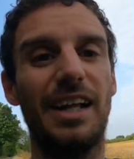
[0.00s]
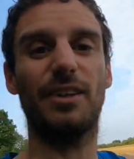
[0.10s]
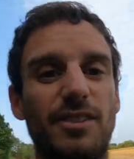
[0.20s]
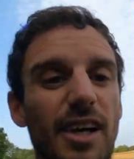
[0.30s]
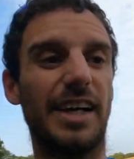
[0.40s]
that
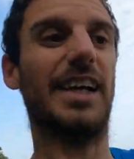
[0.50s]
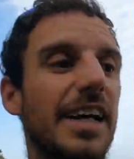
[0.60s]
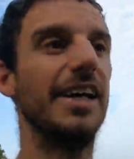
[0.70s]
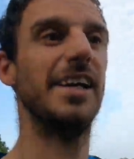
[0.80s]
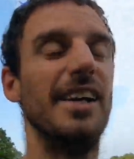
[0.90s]
looks like
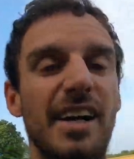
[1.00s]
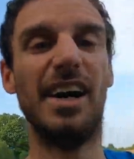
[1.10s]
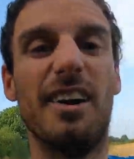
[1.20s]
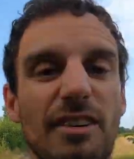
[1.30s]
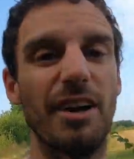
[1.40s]

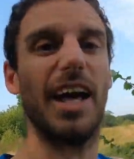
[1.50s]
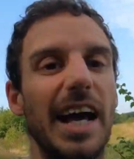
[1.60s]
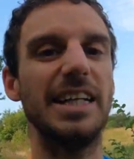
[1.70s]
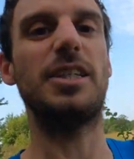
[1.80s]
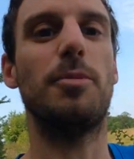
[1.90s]
around
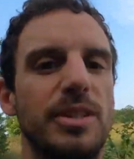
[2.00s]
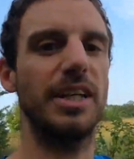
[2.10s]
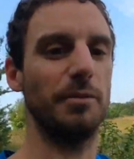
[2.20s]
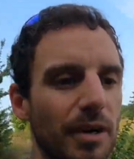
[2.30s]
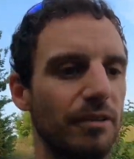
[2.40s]

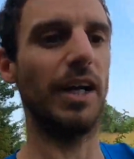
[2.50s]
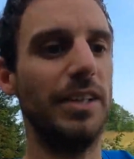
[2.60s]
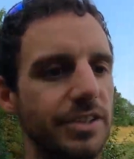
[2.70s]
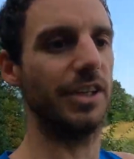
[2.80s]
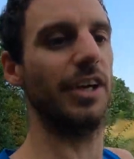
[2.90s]
80% of my
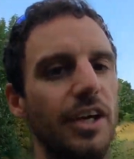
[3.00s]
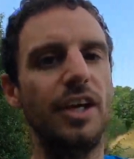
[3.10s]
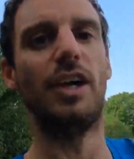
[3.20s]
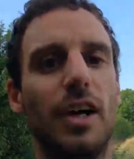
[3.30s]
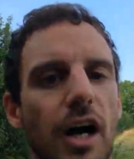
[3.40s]
runs
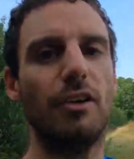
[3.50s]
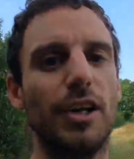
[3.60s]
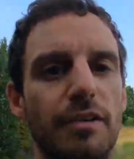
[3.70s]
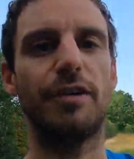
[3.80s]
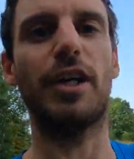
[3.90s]
are
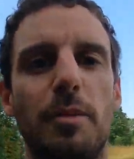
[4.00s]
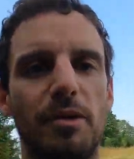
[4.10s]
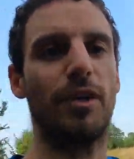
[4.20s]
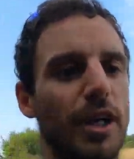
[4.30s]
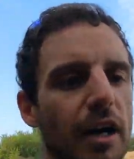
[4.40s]
either going to be
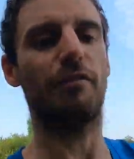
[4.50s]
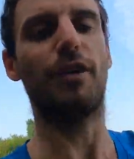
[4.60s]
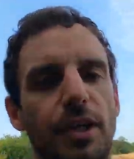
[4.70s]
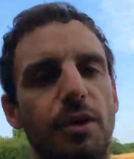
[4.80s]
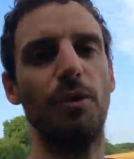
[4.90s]

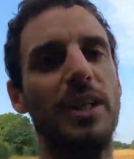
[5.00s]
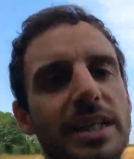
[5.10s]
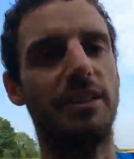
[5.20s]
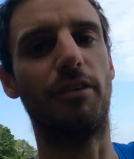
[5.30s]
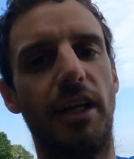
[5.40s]
recovery or easy